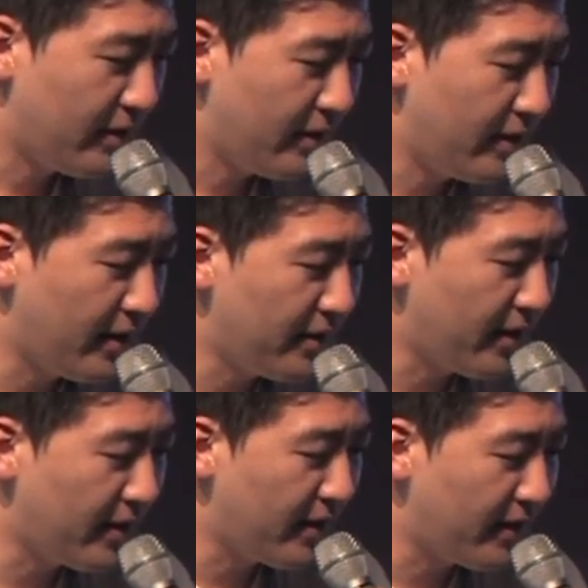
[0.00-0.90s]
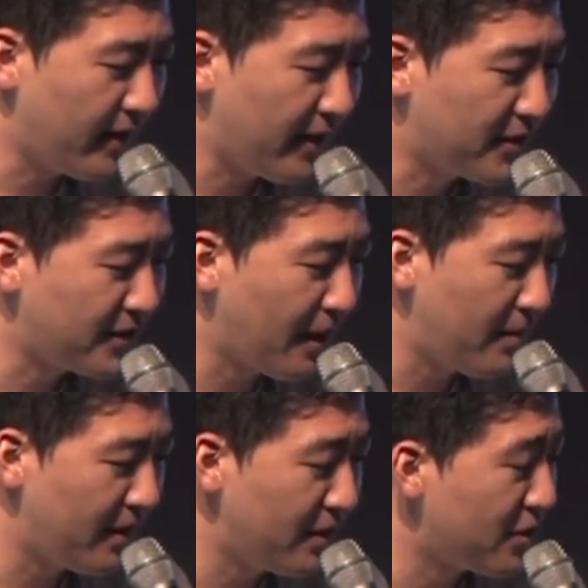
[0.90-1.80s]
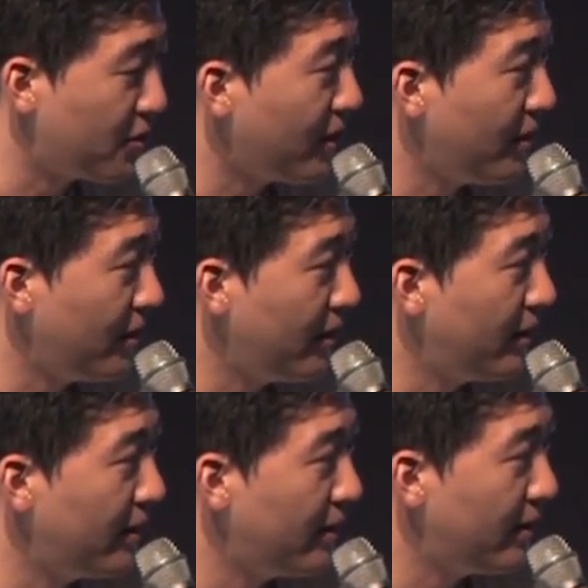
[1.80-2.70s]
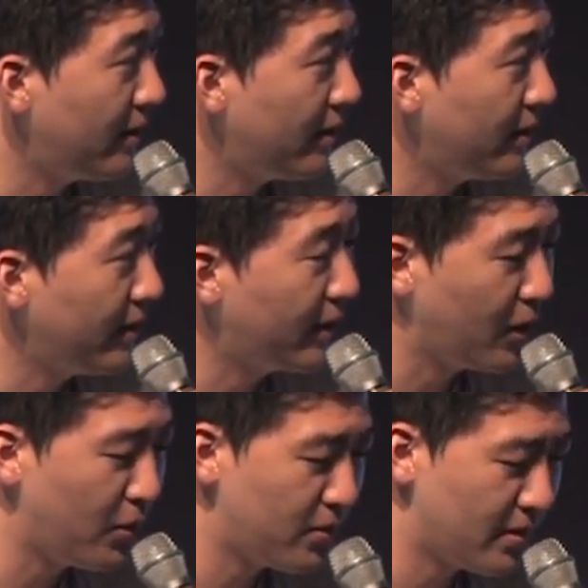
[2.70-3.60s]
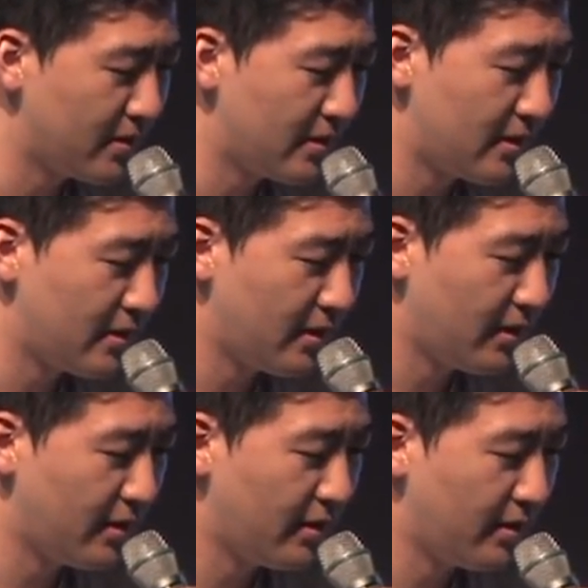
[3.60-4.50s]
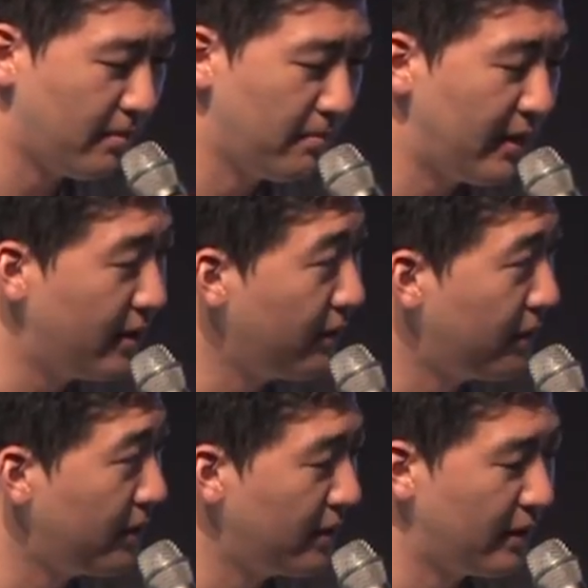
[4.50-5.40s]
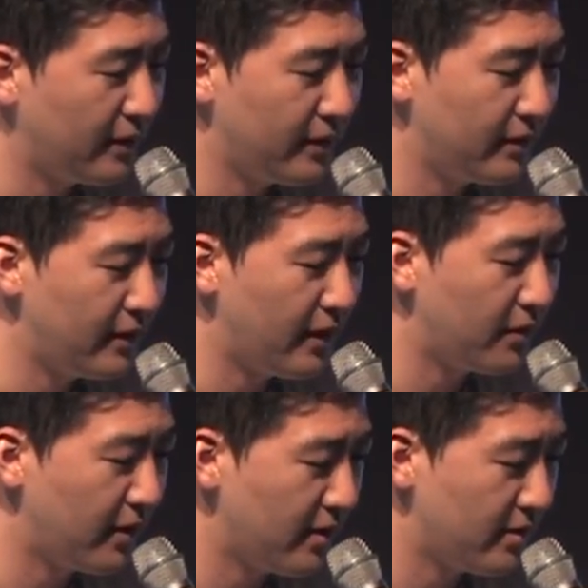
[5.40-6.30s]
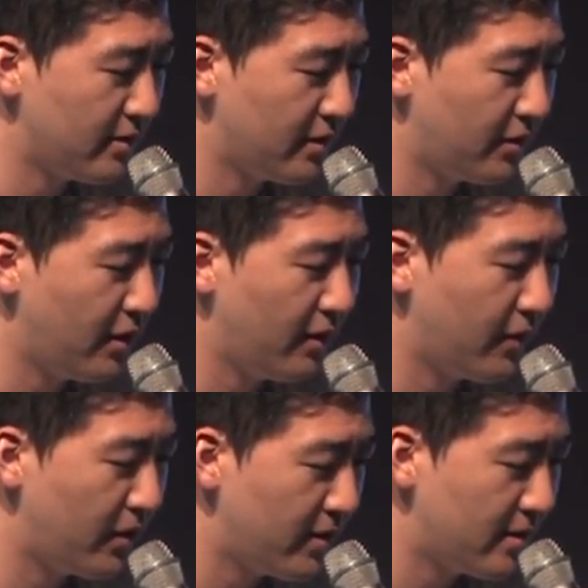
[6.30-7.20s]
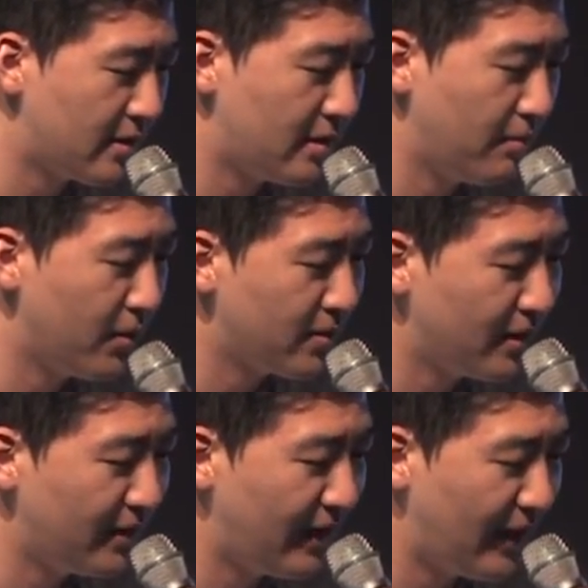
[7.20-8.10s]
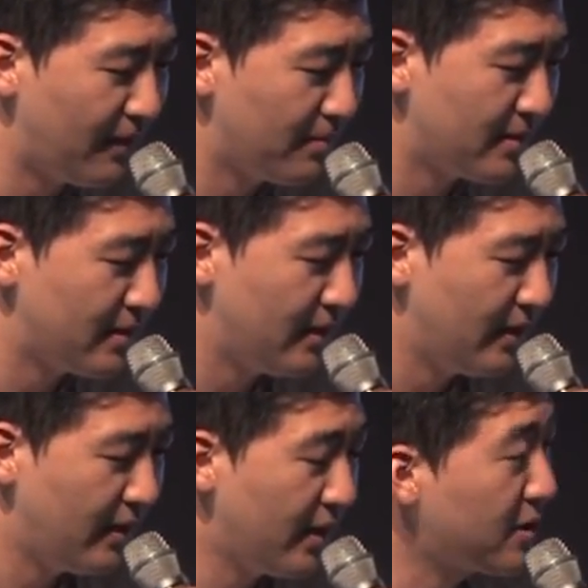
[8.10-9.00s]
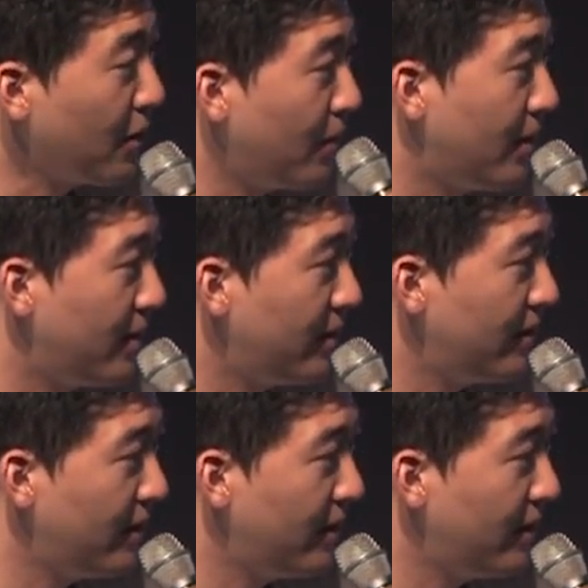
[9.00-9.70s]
In entertainment industry, it encloses many different areas, creative artists, music, games, and so on.